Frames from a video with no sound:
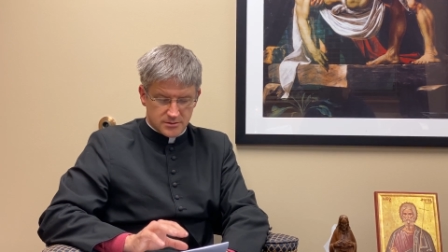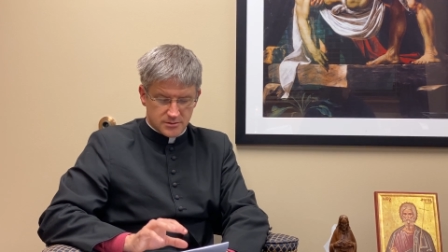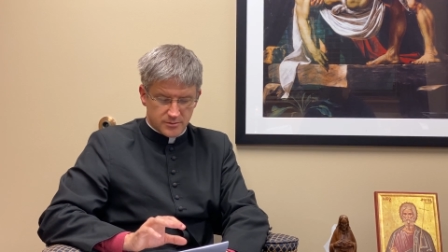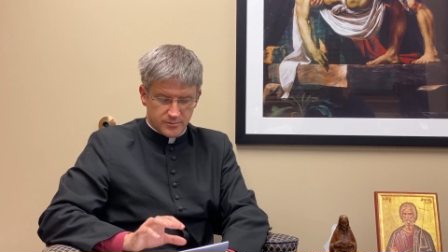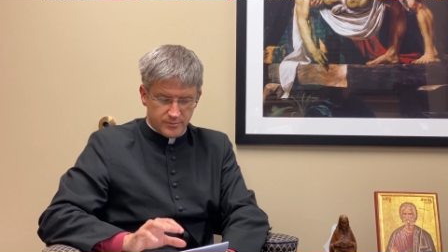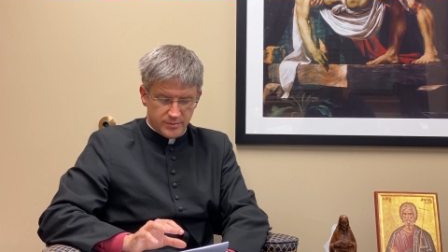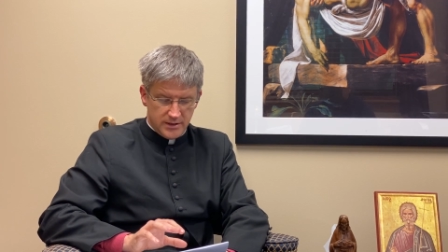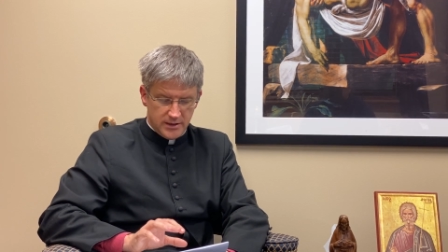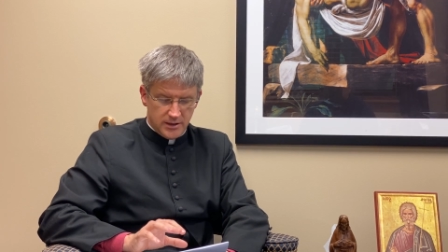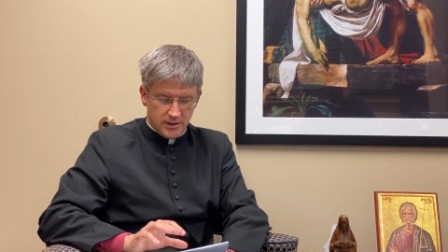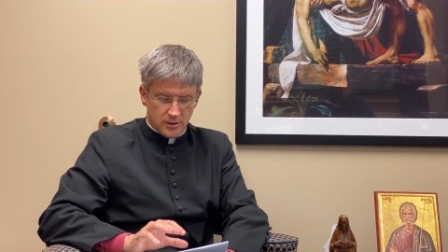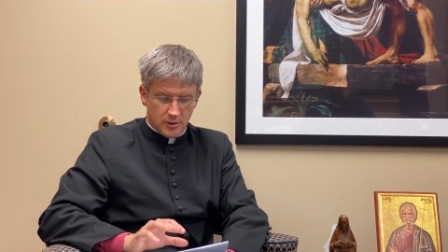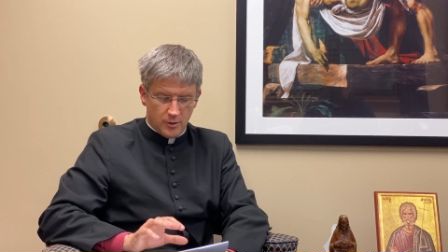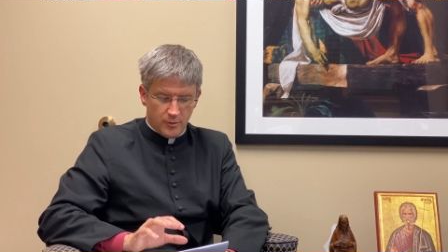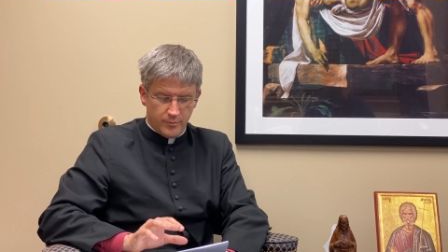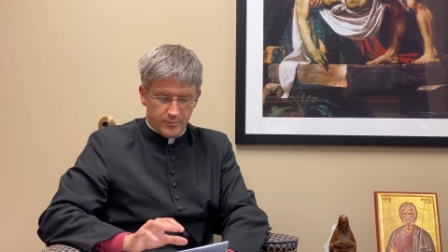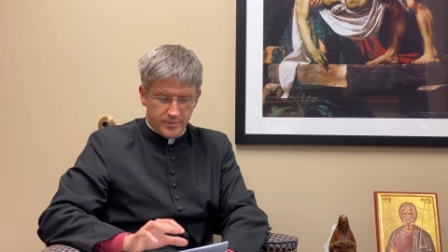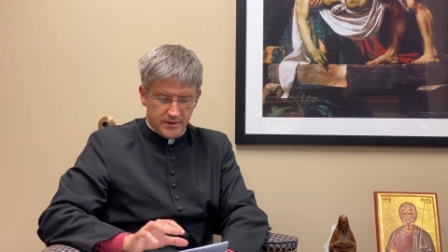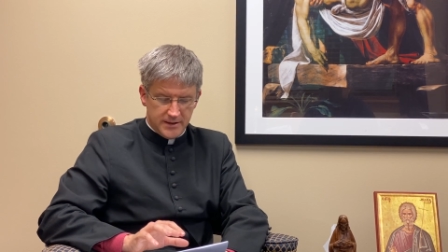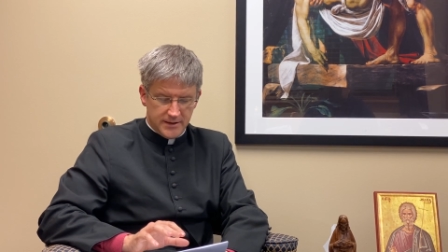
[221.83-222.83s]
to being
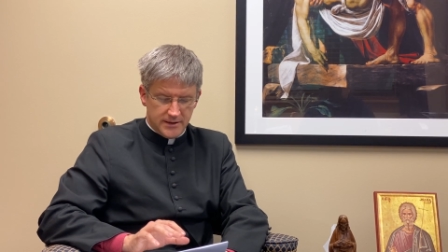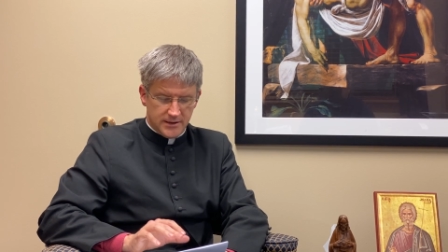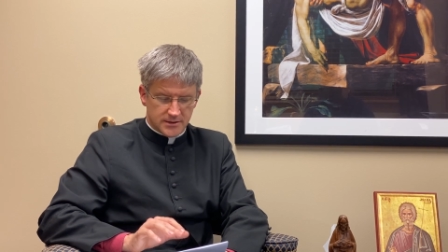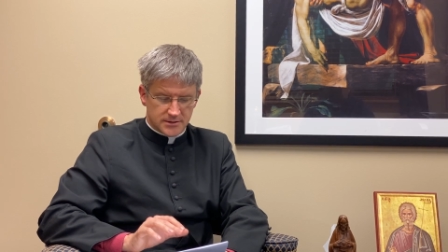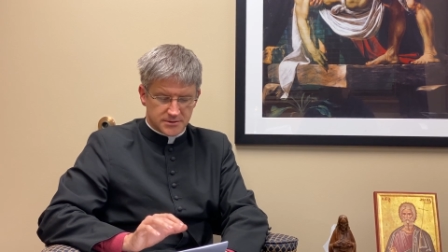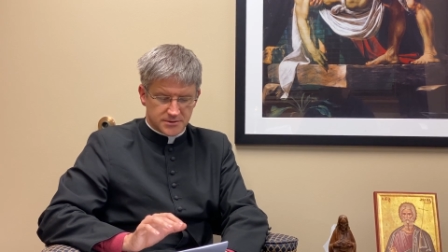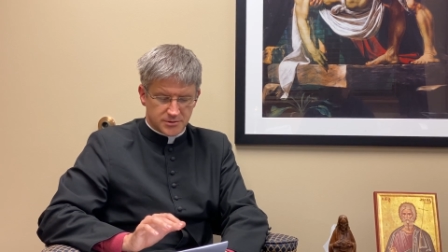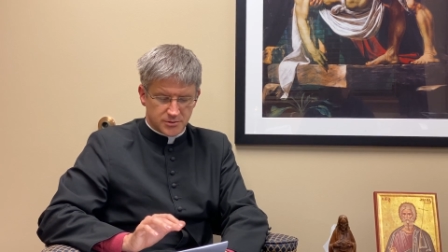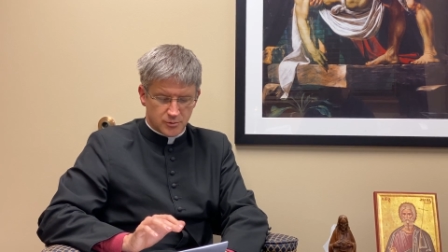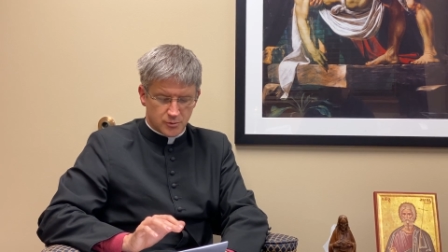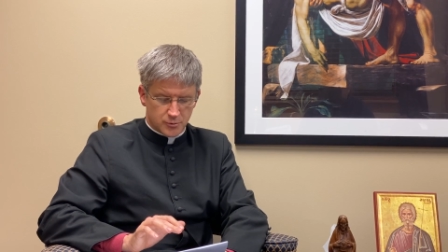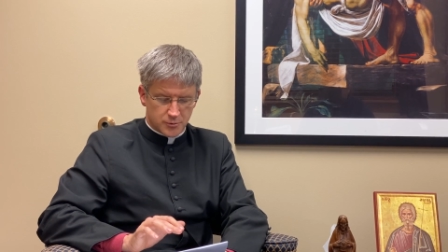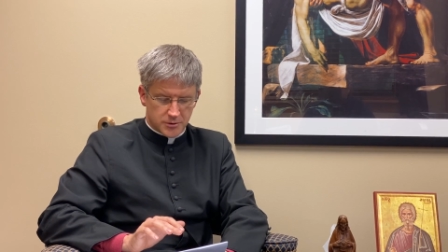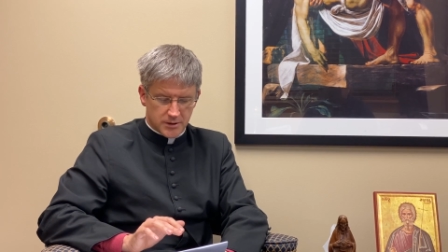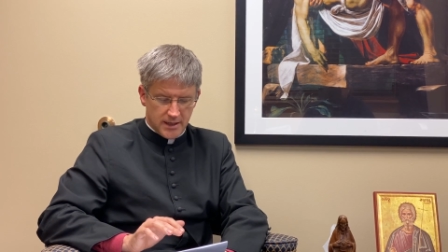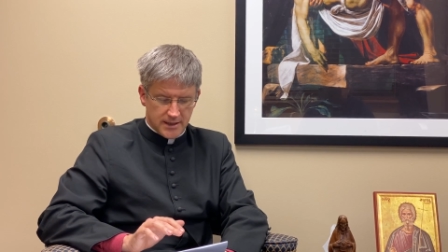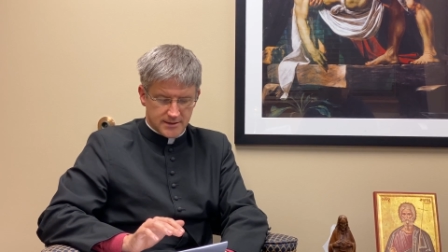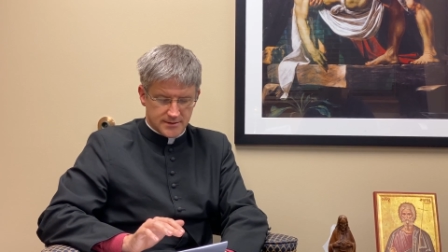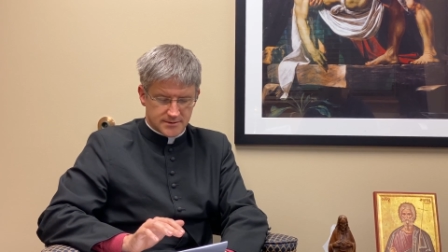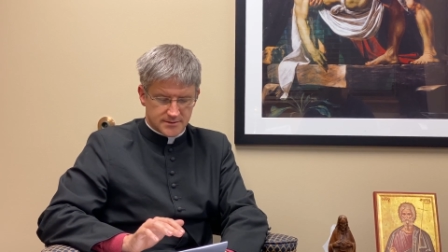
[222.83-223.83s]
obedient to
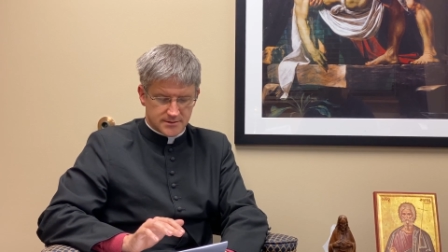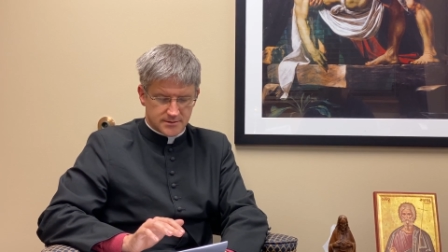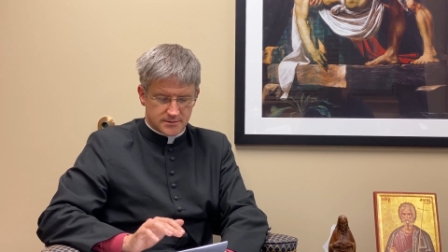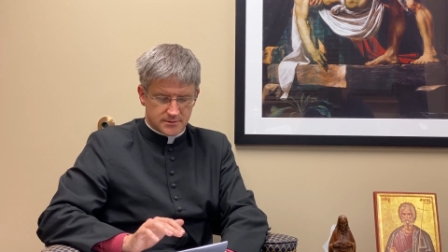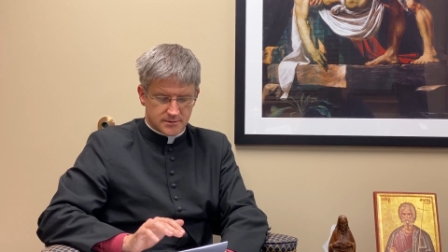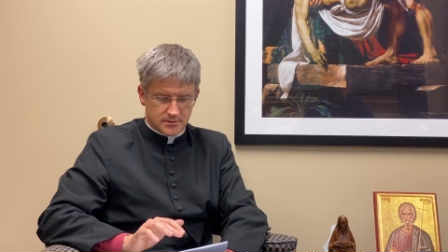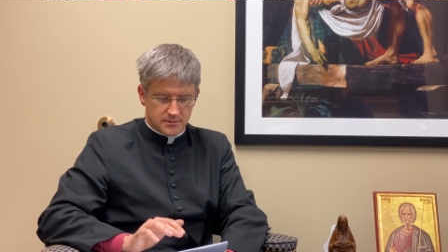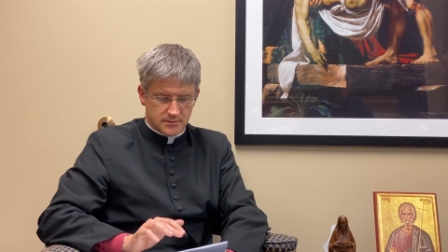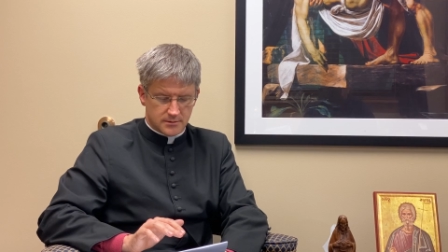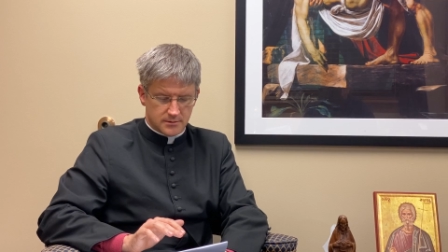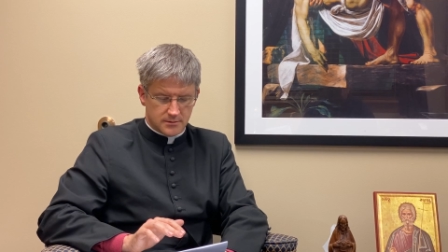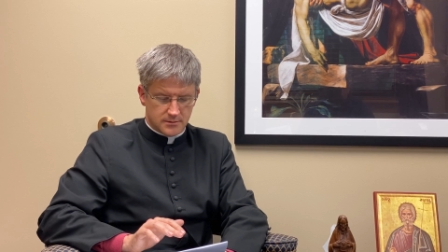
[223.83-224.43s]
Christ?